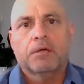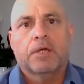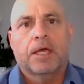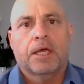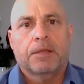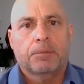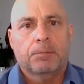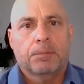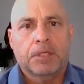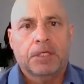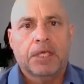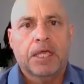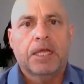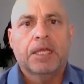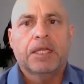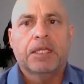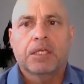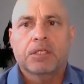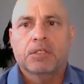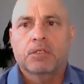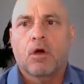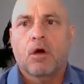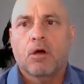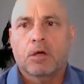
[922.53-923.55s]
at the beginning
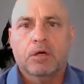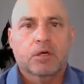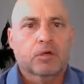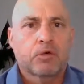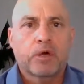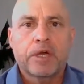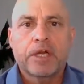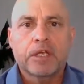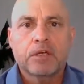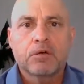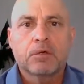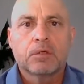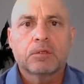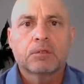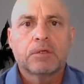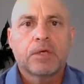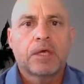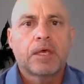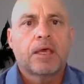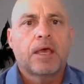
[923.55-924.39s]
is critical.